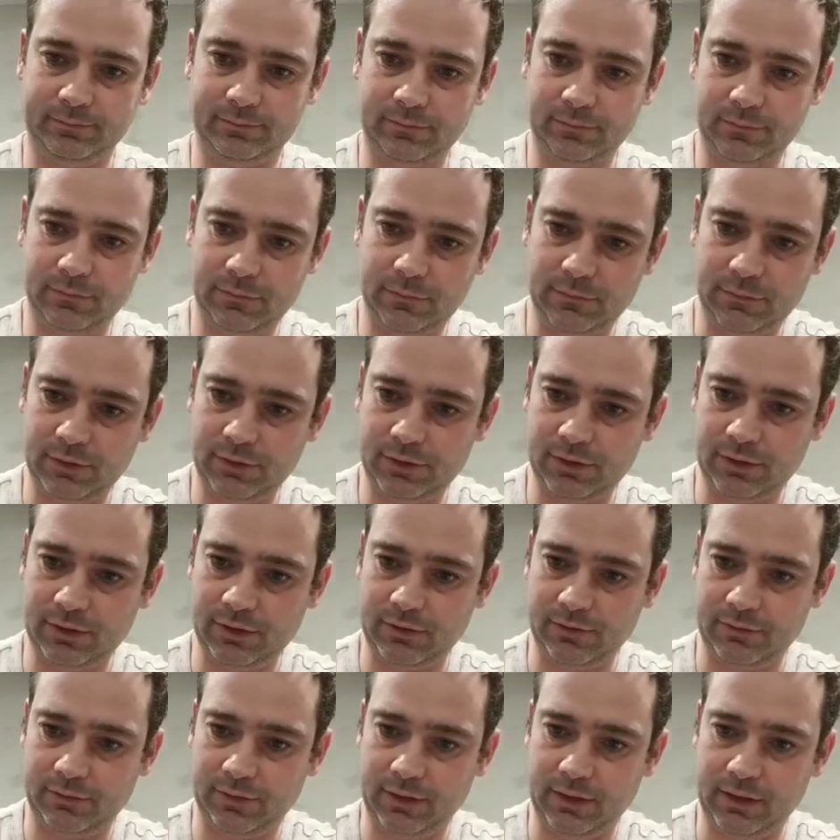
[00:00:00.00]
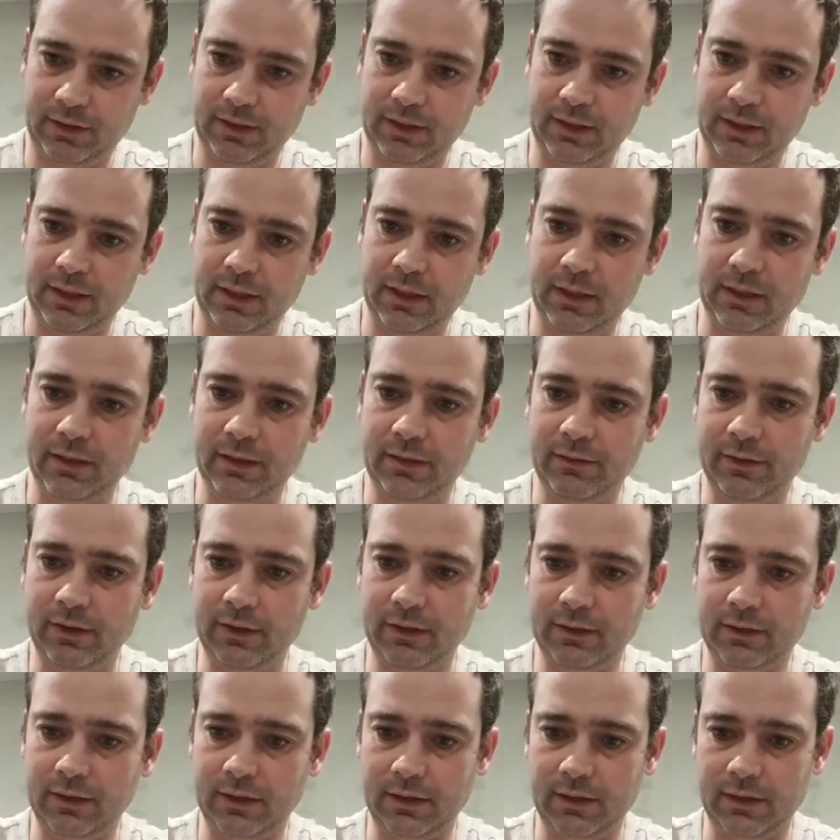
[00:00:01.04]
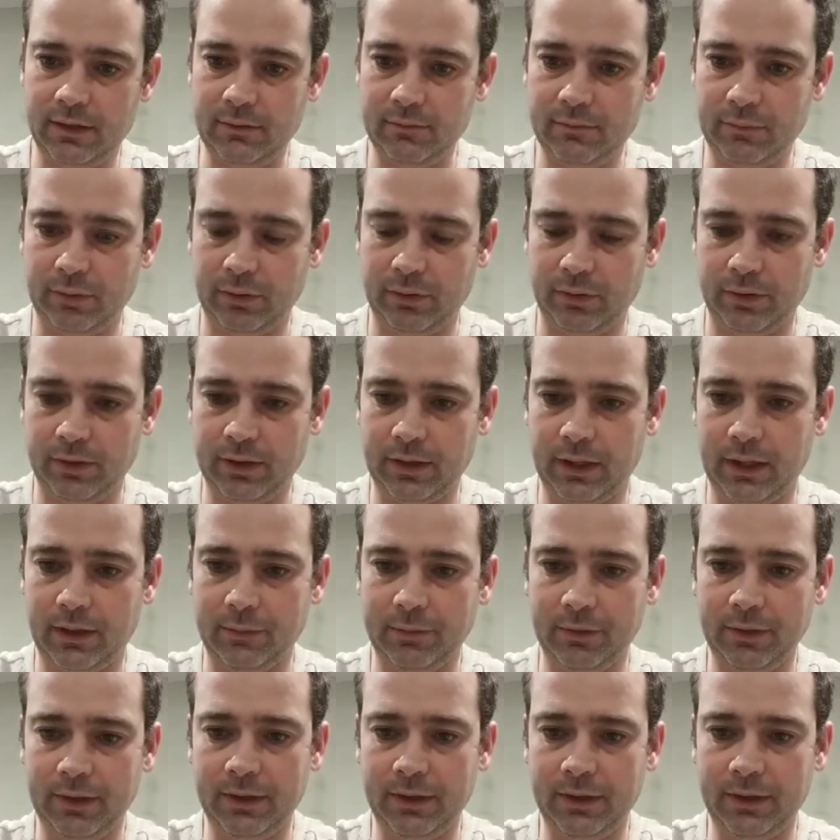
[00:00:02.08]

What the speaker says: Just find the end of it and pull the copper out.